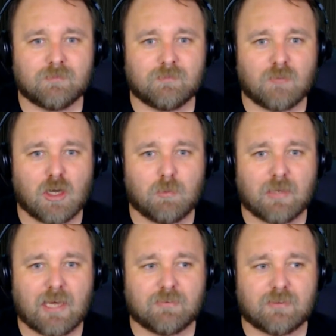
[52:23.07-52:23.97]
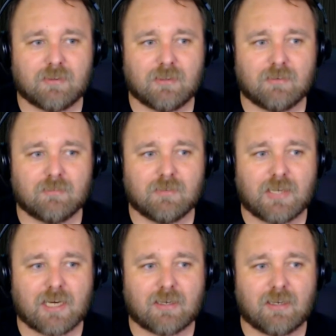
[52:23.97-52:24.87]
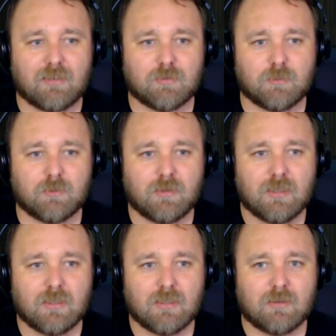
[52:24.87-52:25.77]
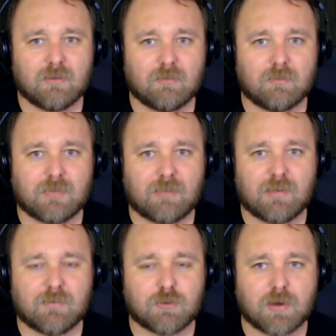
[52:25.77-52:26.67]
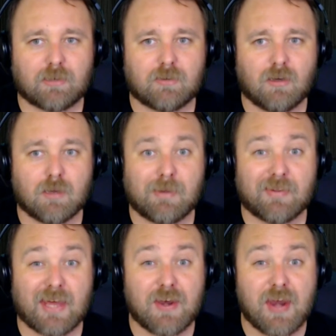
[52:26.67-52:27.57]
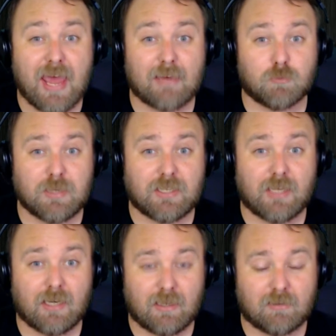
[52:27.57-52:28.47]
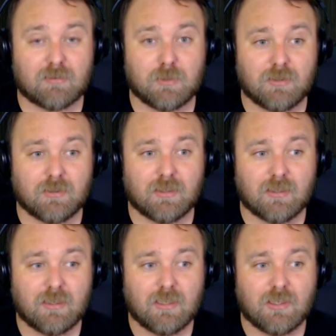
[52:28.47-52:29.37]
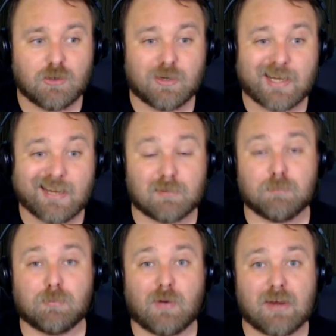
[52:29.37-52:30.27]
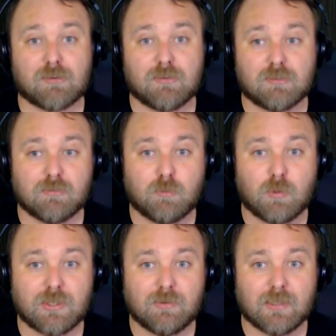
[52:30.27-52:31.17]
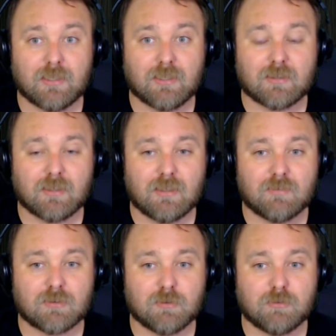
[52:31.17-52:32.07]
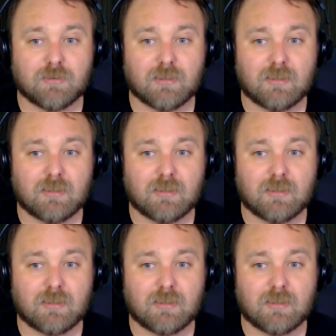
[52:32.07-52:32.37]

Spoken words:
No, we'll have to. Well, in that case, we'll definitely have to try to talk about that next week. Then get some of your guys' impressions of what you think of it so far.